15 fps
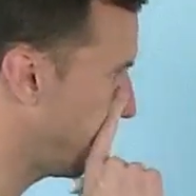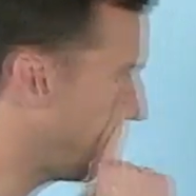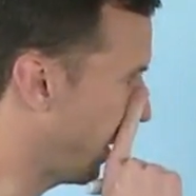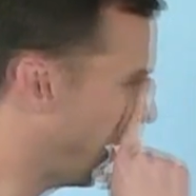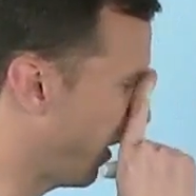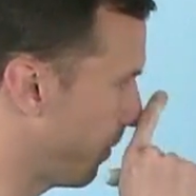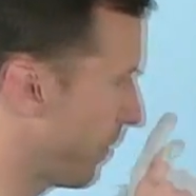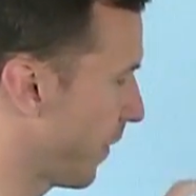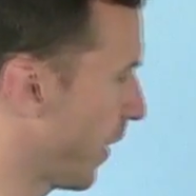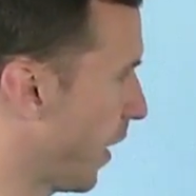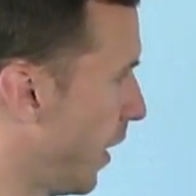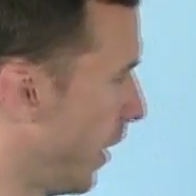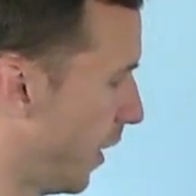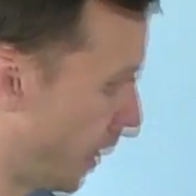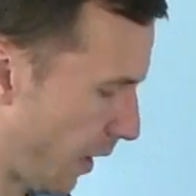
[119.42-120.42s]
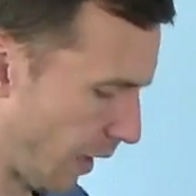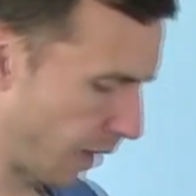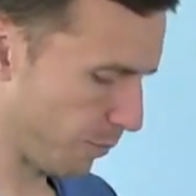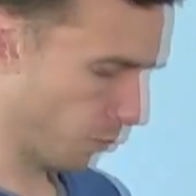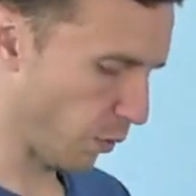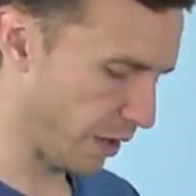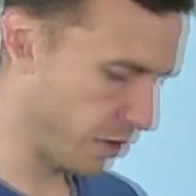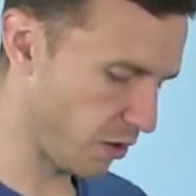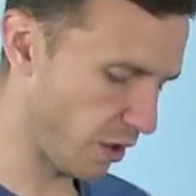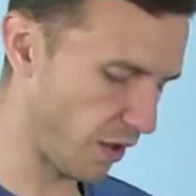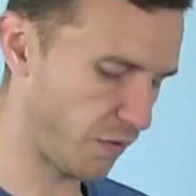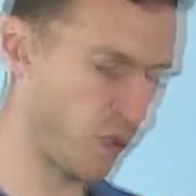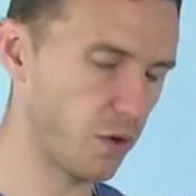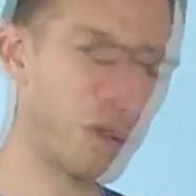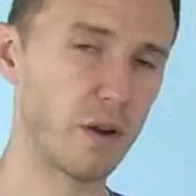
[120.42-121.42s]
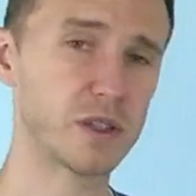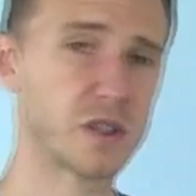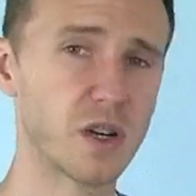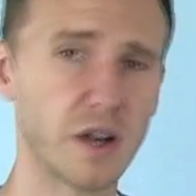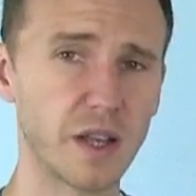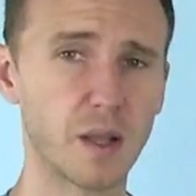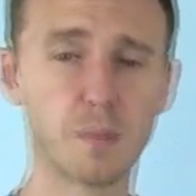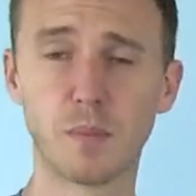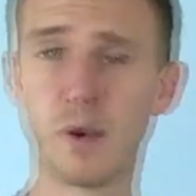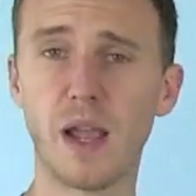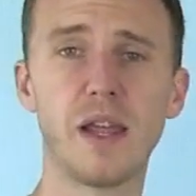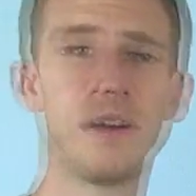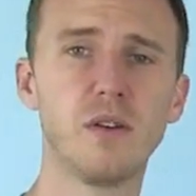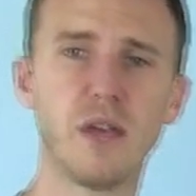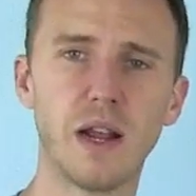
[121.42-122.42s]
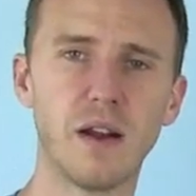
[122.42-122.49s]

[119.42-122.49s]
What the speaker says: Leader. If you are starting a brand new